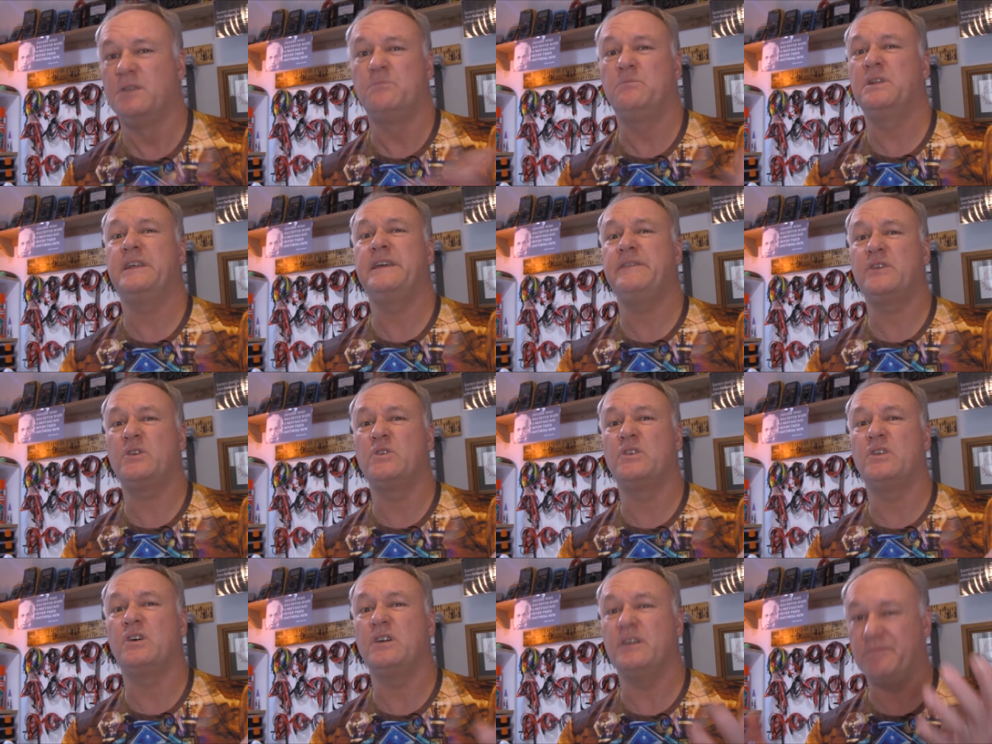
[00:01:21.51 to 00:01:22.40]
Believe it
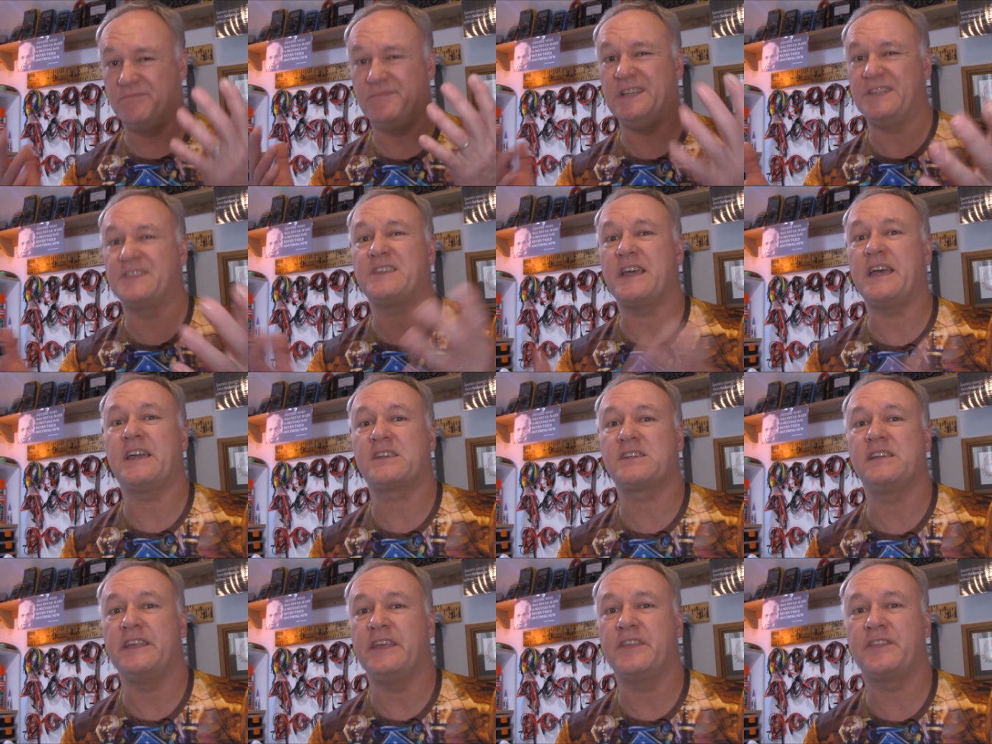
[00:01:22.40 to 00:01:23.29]
or not, it's
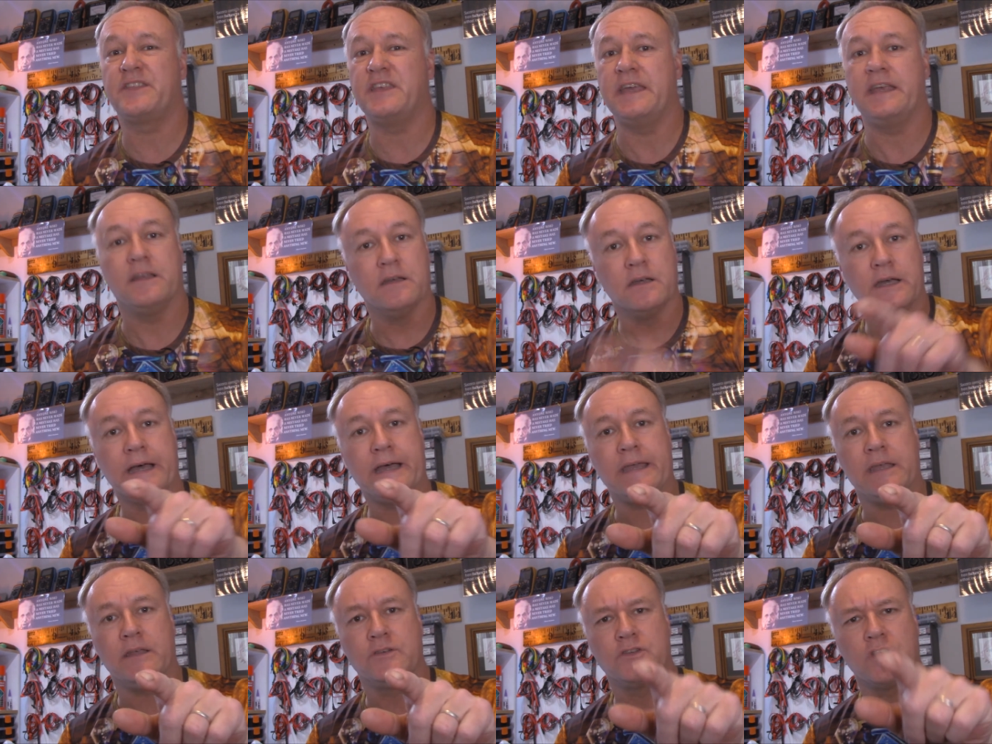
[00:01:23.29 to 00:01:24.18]
actually a thing.
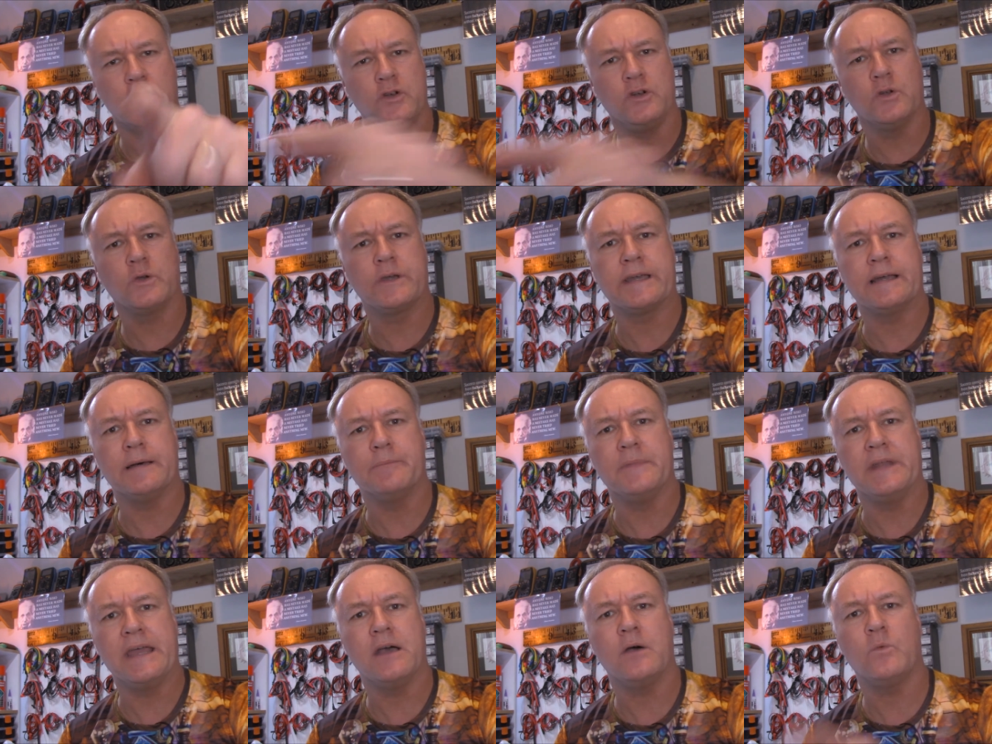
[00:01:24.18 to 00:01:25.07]
Hey, don't look it
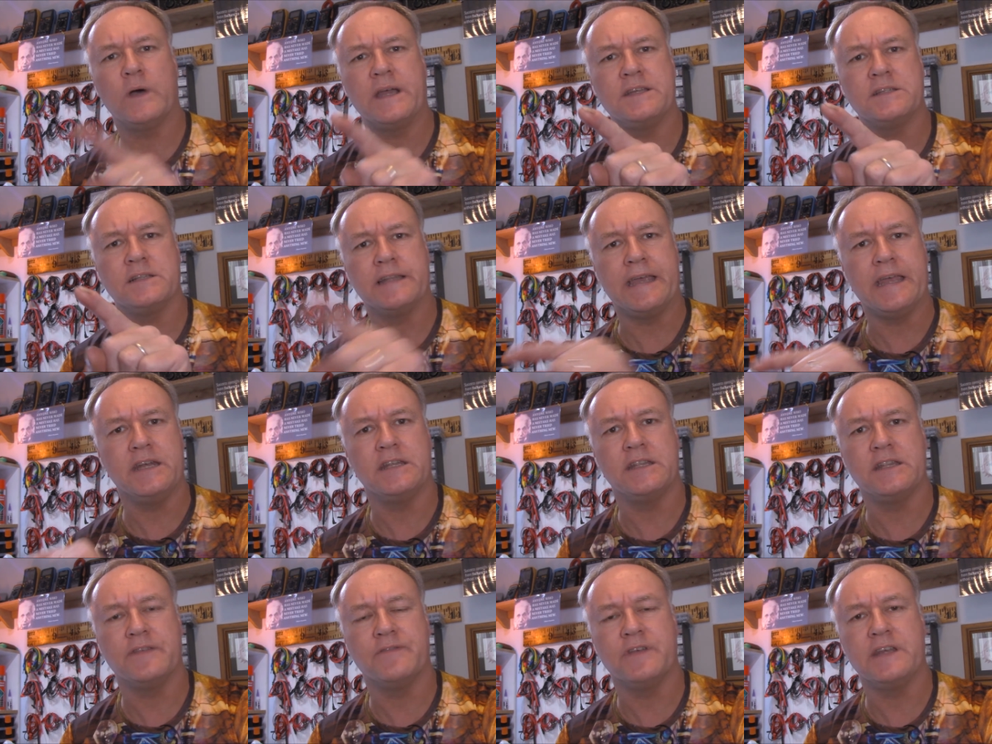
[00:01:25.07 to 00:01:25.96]
up now. Wait till the
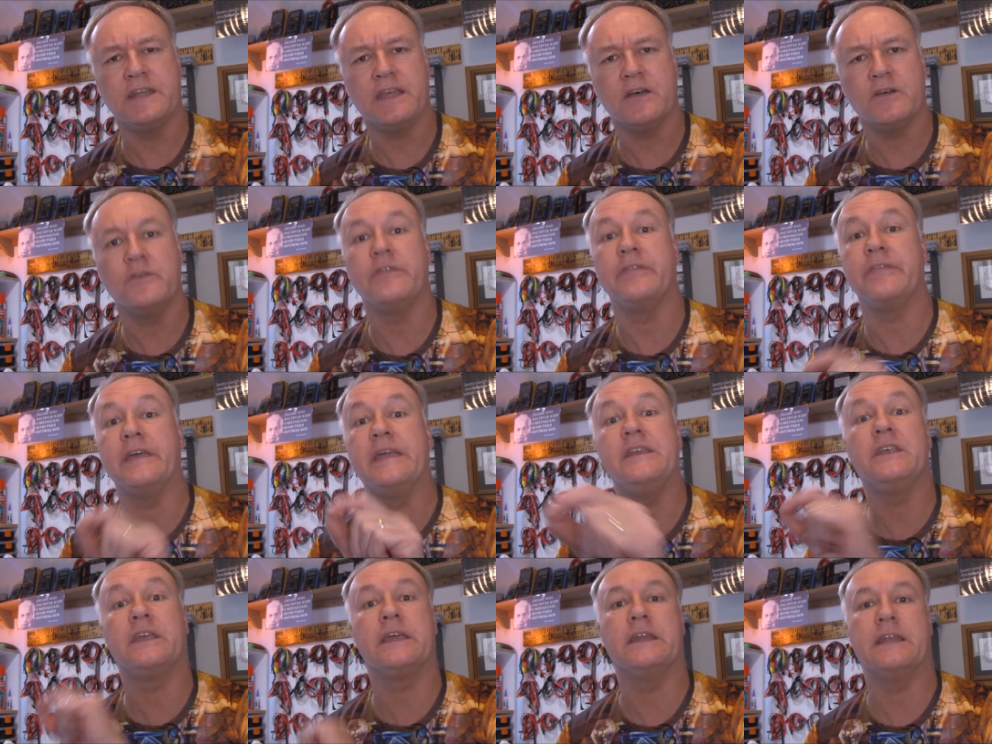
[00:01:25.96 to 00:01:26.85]
end of the video,
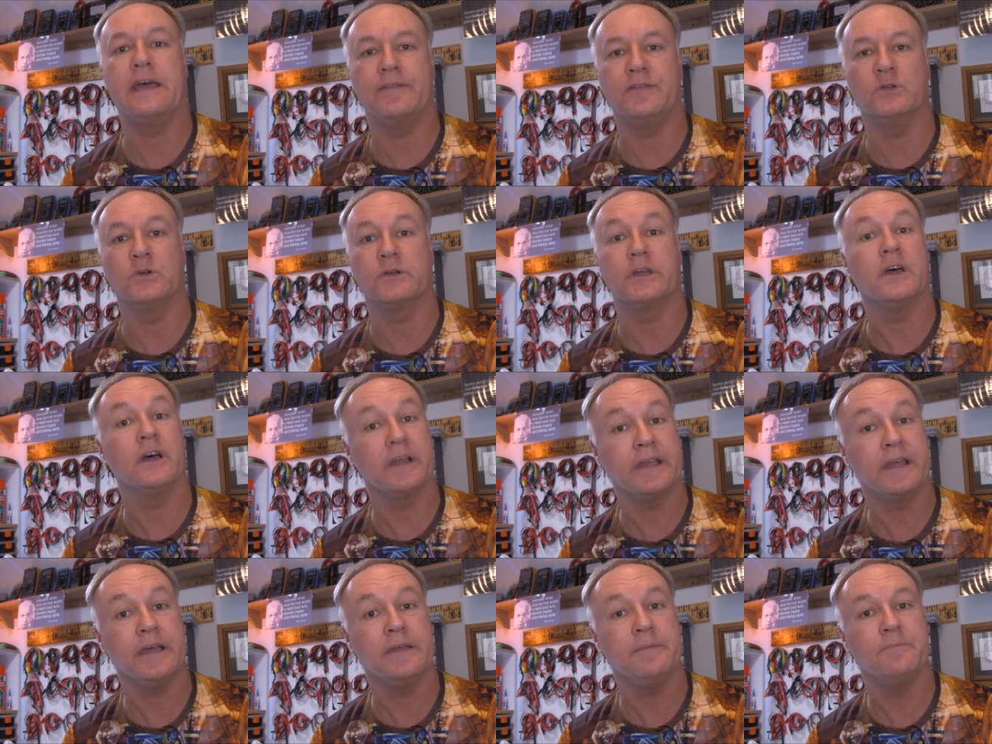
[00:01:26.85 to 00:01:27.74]
then you can have a look,
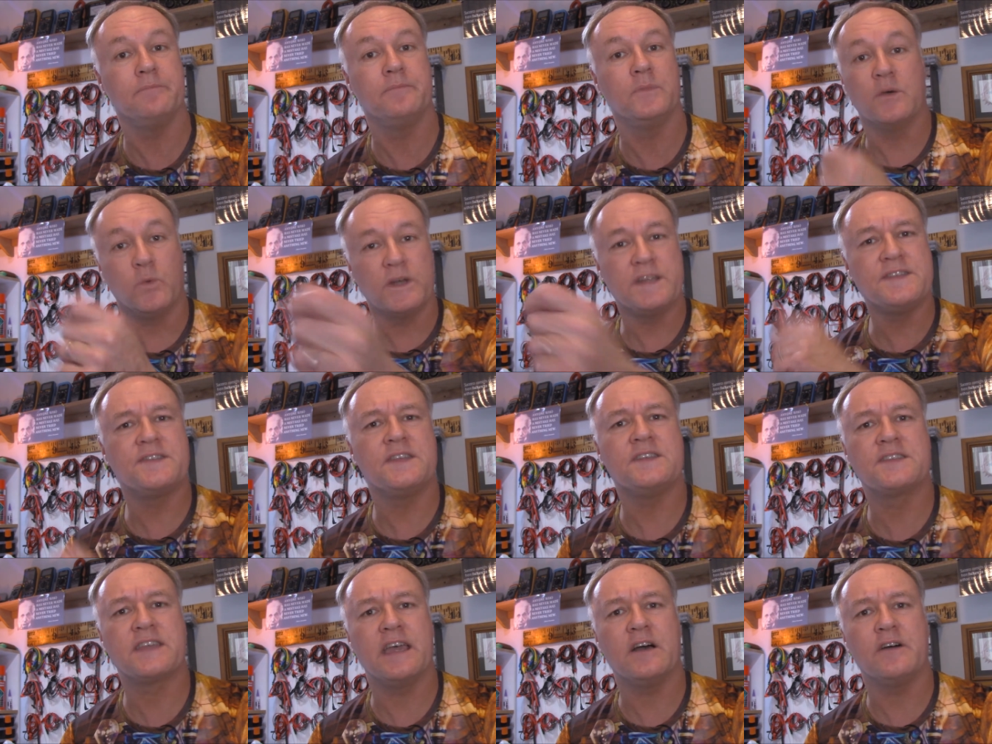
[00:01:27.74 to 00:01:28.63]
okay? So what is
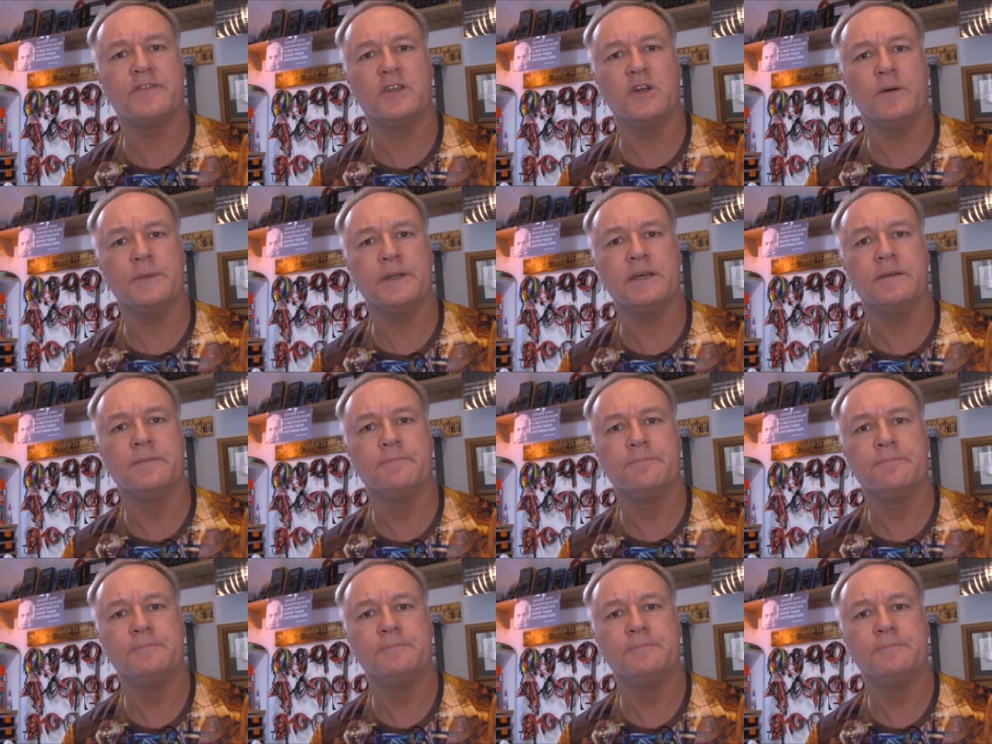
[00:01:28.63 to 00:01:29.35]
this galvanometer?